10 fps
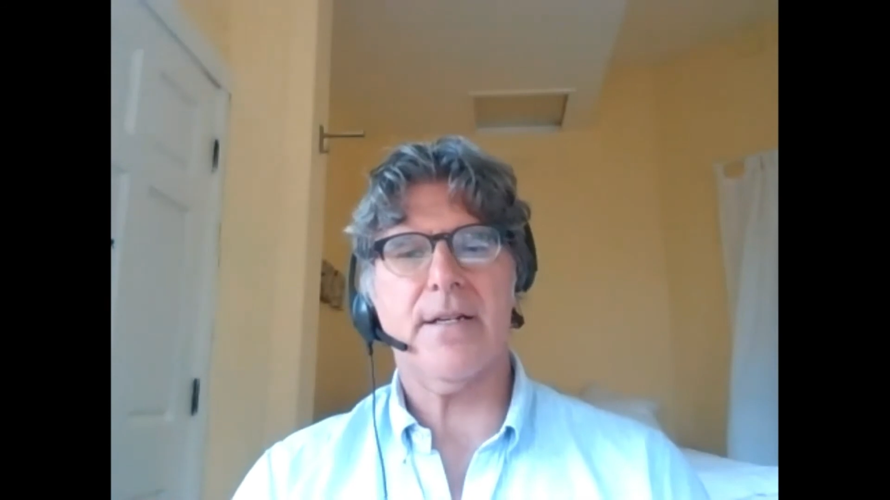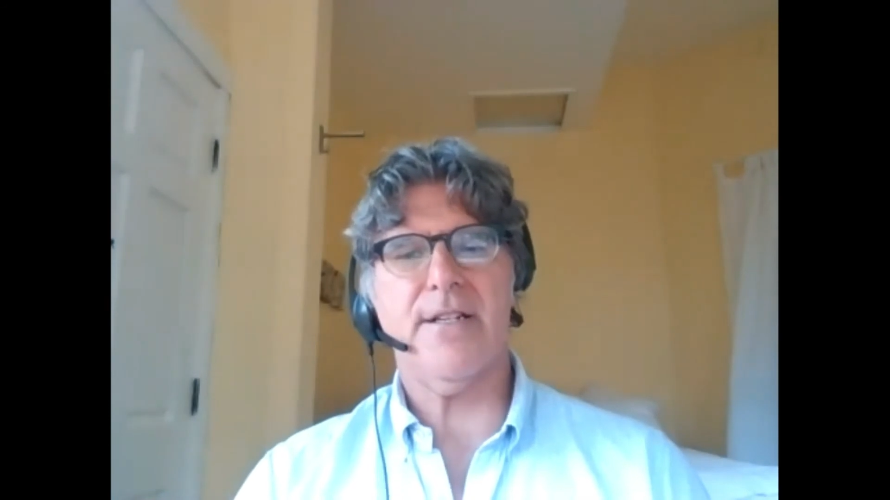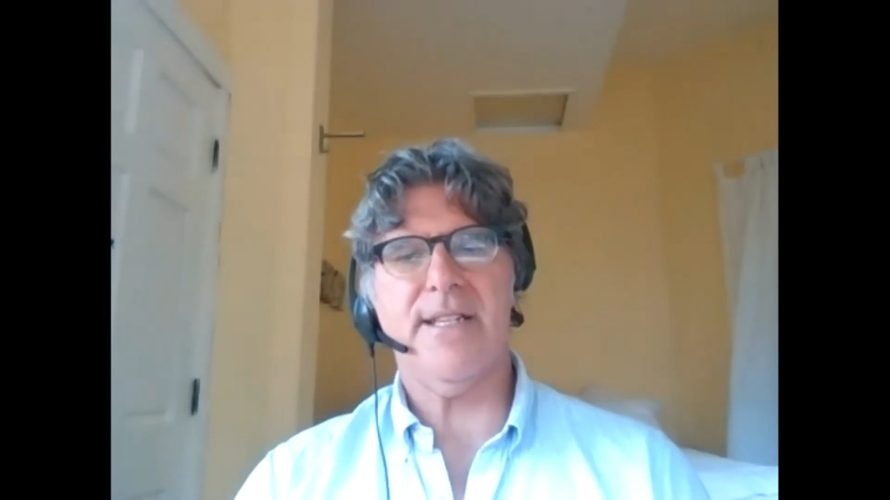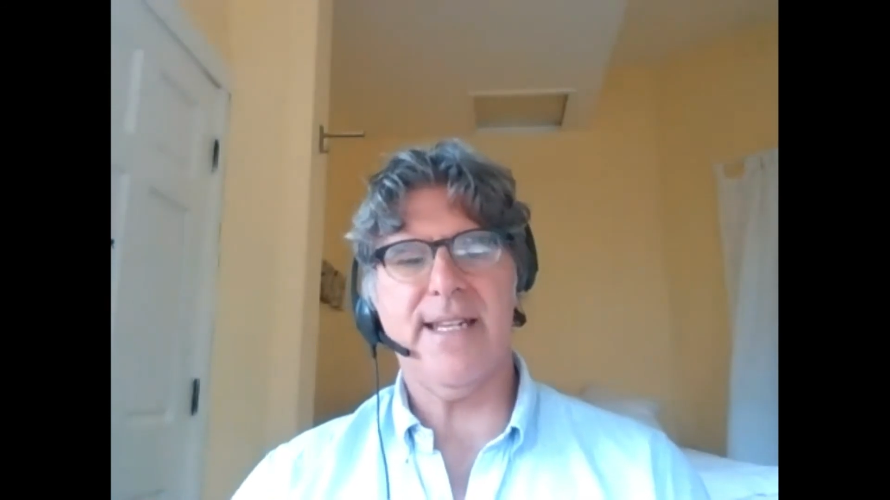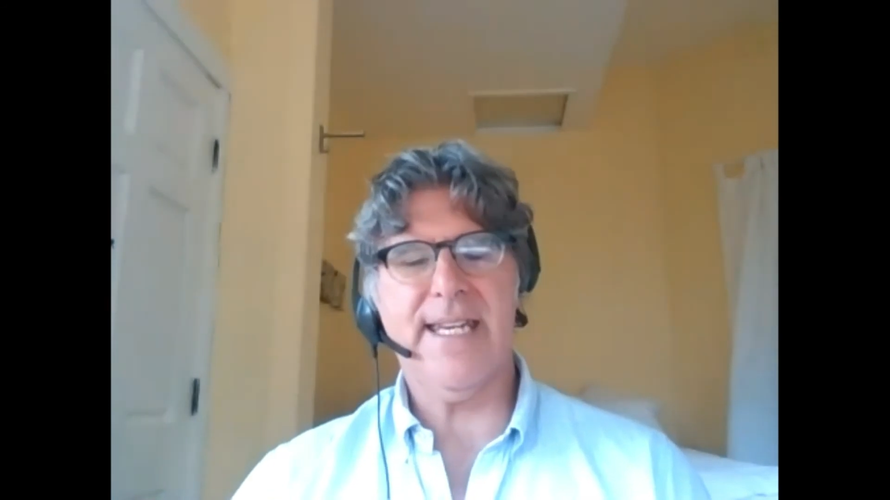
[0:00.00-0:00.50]

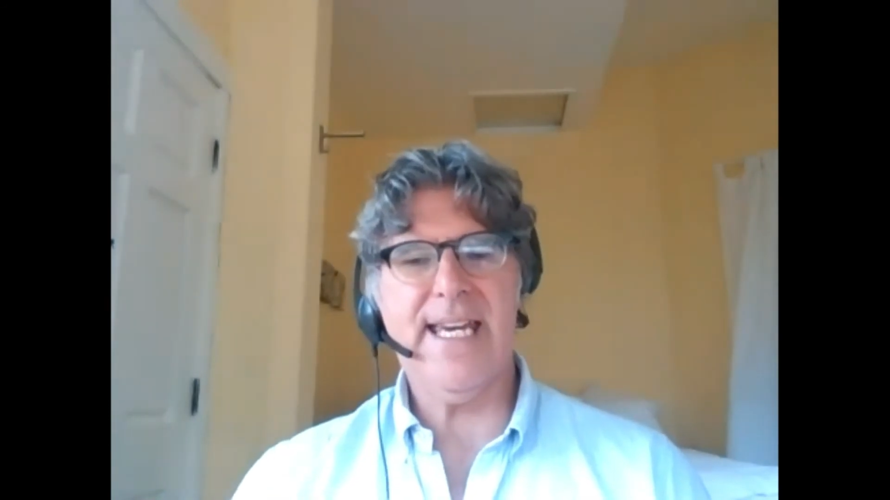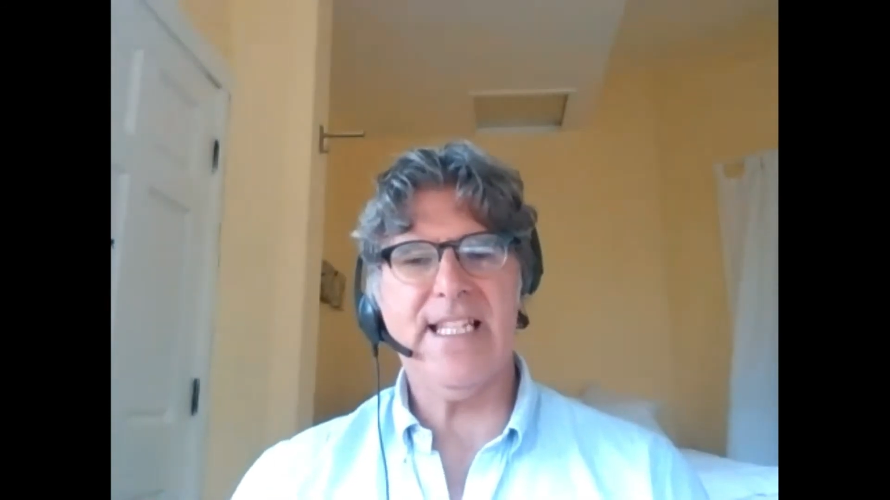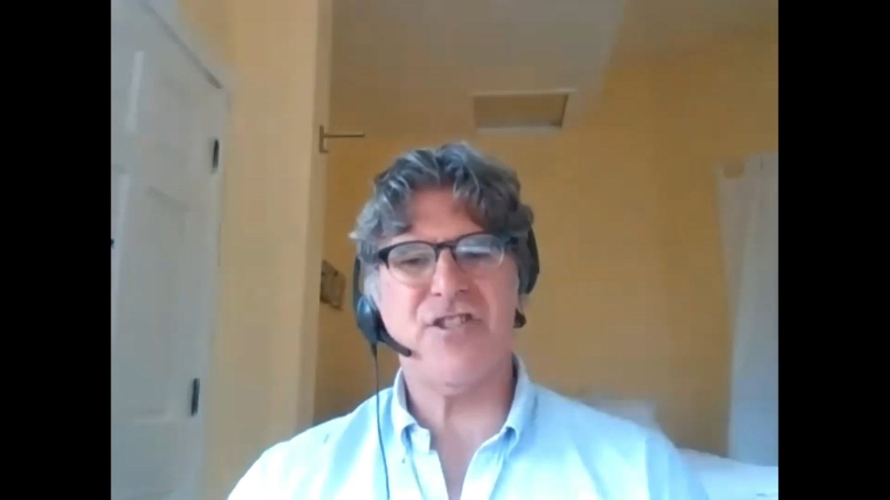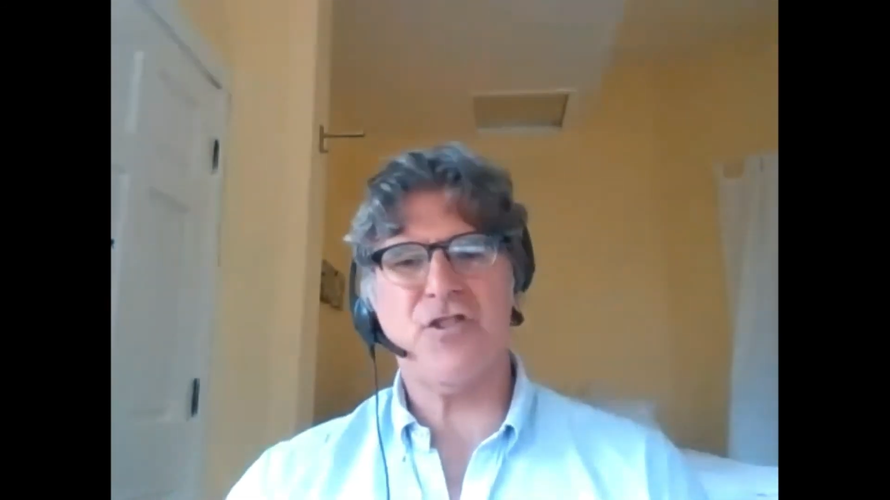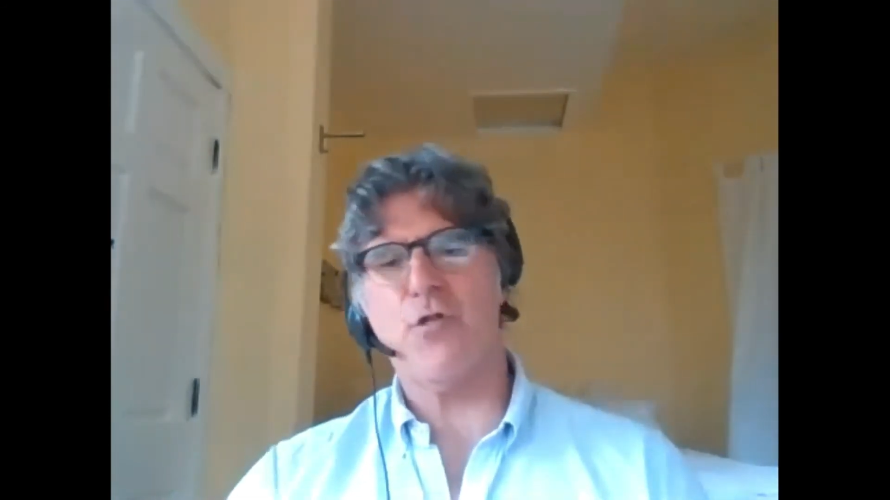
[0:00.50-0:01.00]
could
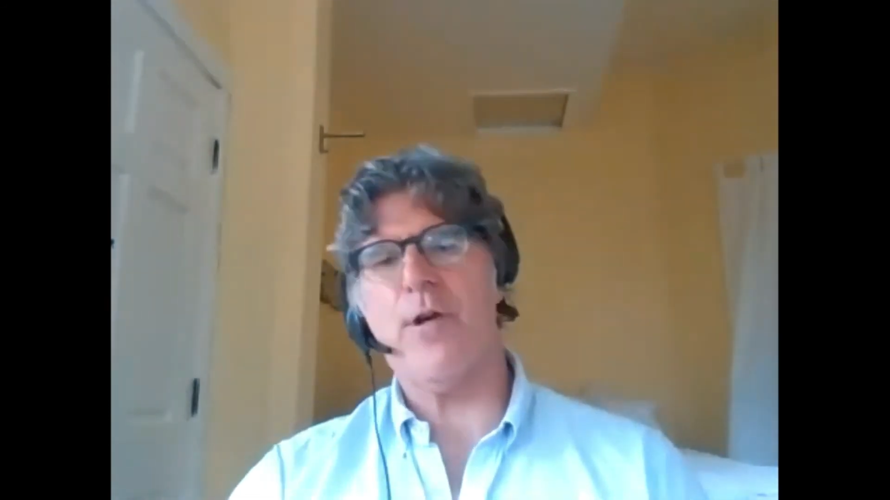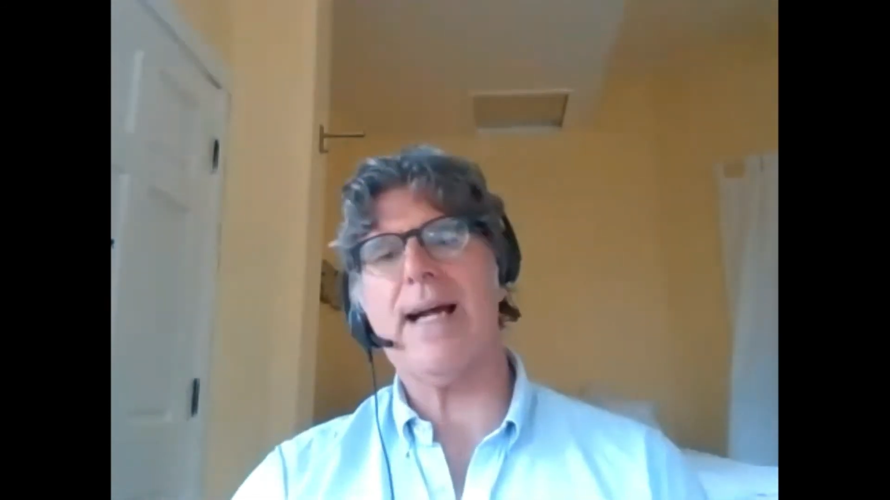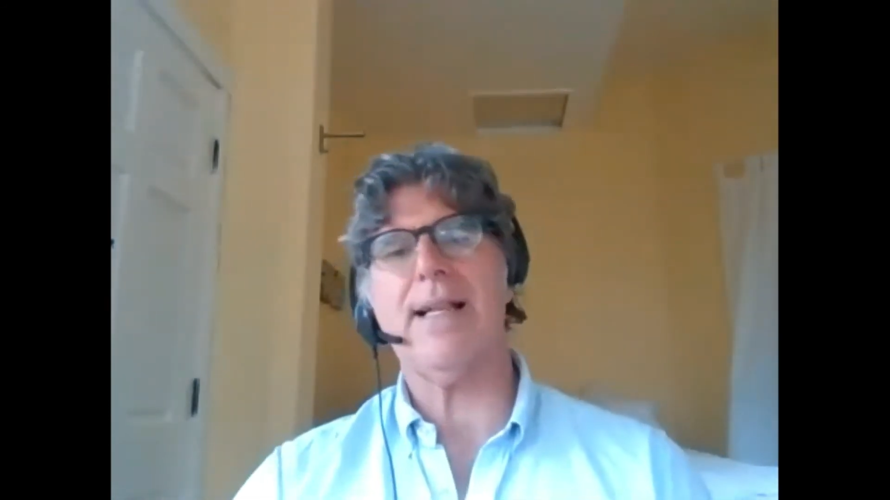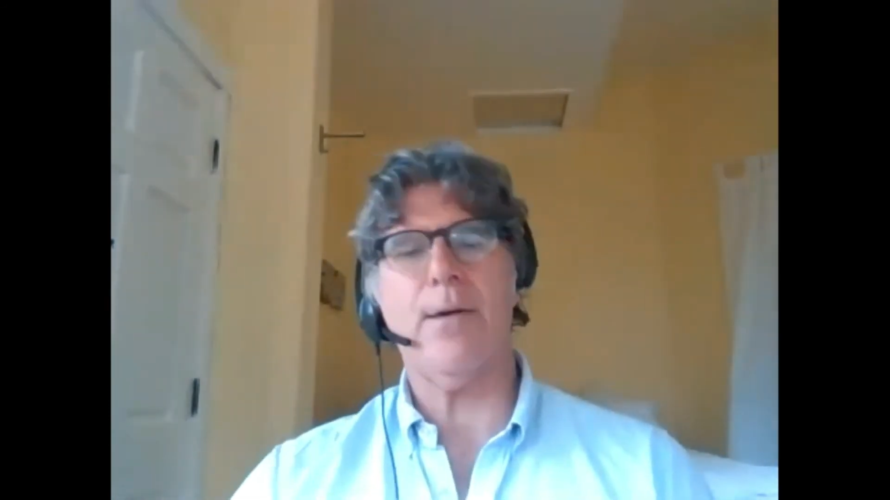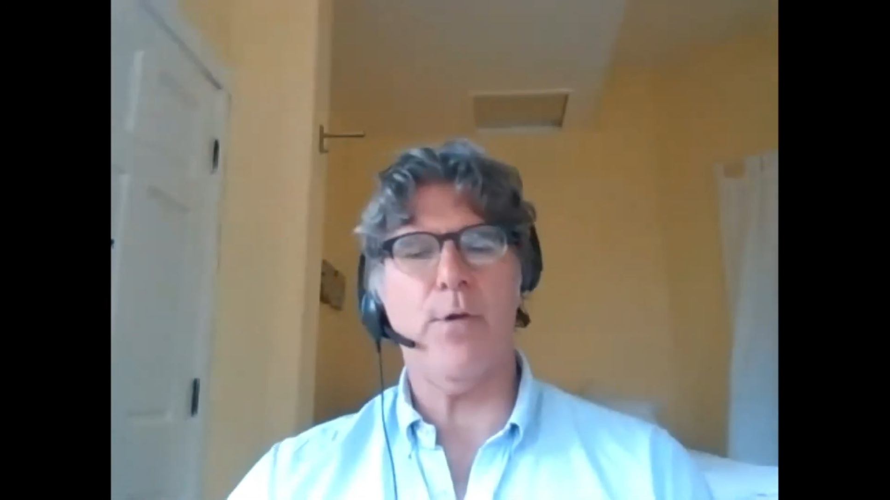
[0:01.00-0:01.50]
engage
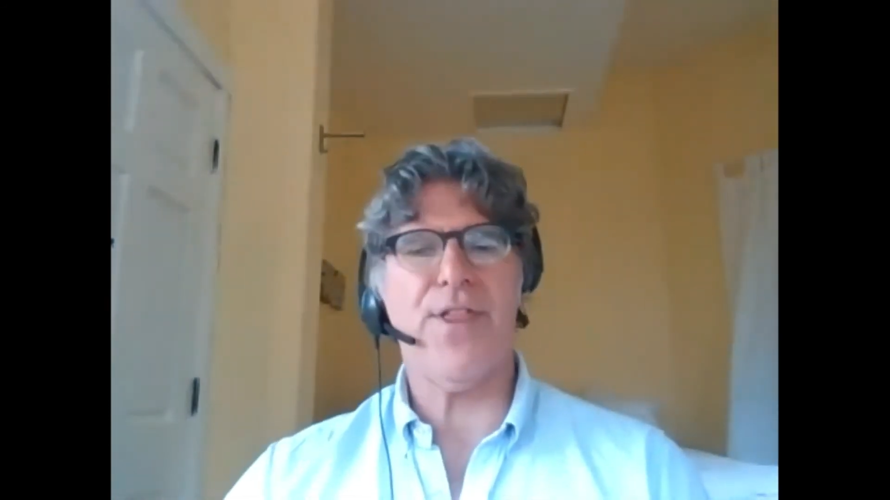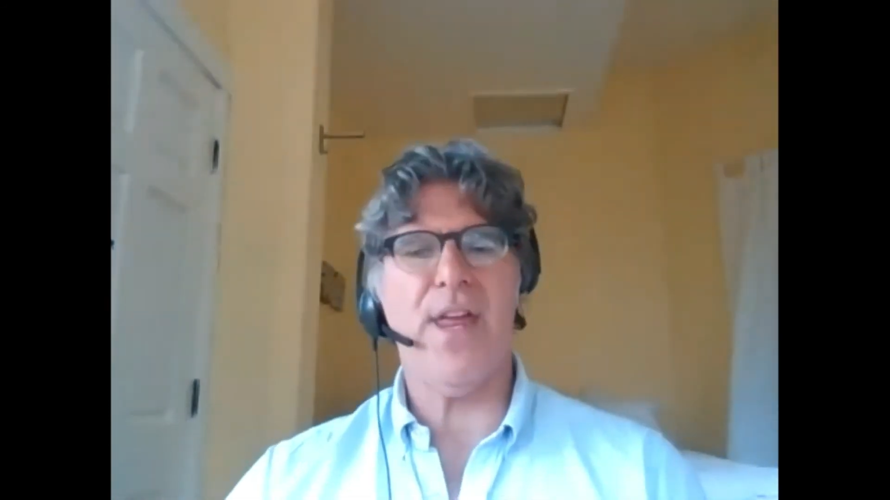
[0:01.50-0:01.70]
directly with